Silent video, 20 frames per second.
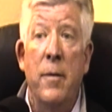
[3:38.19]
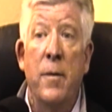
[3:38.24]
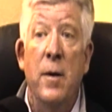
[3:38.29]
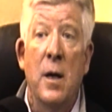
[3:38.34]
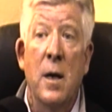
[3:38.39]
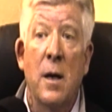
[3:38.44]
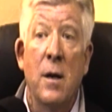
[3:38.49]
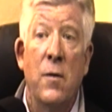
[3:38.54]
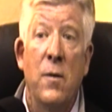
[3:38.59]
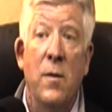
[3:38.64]
I
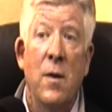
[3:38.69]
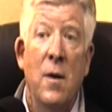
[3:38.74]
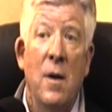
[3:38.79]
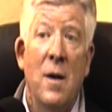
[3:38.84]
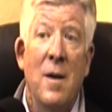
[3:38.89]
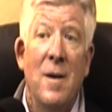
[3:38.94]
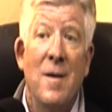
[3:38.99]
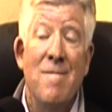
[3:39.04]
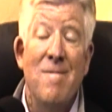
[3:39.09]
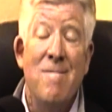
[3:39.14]
think it's
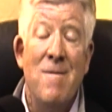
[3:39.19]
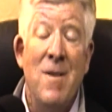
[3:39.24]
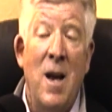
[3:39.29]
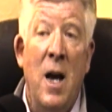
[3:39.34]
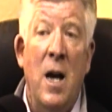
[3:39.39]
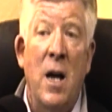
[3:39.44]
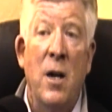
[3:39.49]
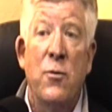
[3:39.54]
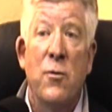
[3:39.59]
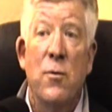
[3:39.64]

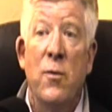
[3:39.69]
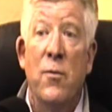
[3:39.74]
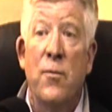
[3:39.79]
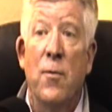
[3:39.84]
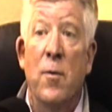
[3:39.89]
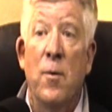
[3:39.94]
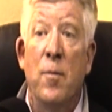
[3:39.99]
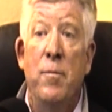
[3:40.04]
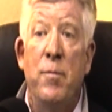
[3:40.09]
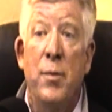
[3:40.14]

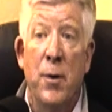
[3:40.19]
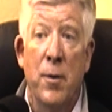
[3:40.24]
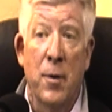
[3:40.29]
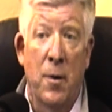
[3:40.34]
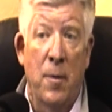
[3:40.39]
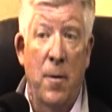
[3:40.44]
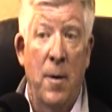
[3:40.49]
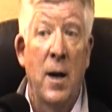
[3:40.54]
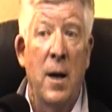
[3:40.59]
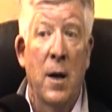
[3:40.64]
natural for
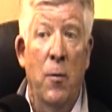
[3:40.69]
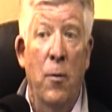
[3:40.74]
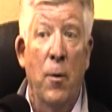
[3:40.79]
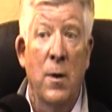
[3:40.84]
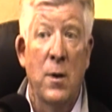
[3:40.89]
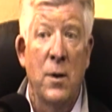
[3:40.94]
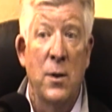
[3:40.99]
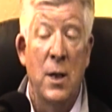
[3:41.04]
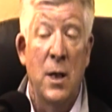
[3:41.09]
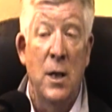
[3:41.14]
bureaucratic
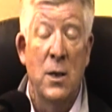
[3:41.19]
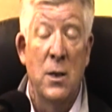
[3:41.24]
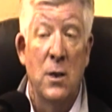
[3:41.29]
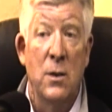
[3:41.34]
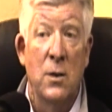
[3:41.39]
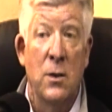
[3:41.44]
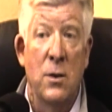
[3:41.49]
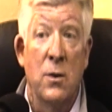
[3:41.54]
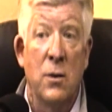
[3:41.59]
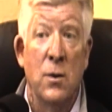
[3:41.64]

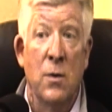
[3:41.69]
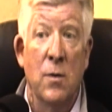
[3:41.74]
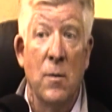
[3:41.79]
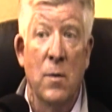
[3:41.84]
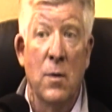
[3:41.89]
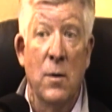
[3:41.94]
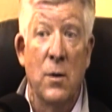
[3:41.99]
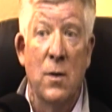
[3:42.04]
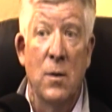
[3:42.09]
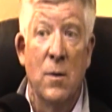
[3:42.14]
organizations
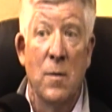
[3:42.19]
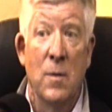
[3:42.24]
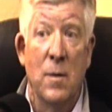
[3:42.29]
to